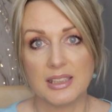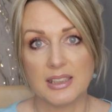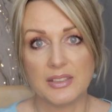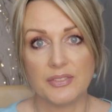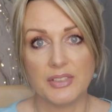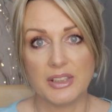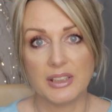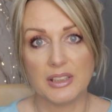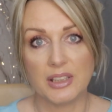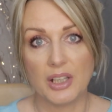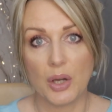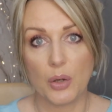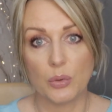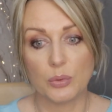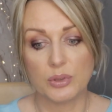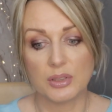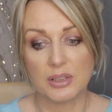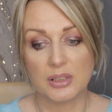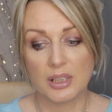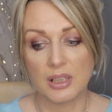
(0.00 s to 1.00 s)
these
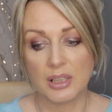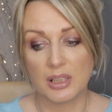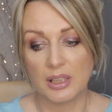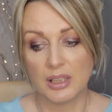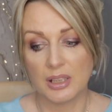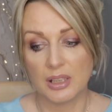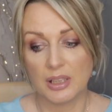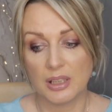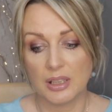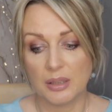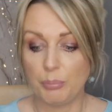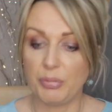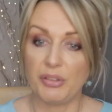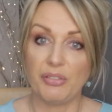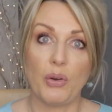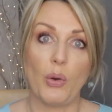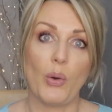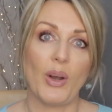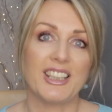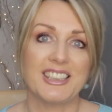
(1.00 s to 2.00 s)
videos
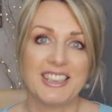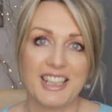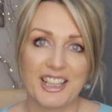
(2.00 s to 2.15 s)
before I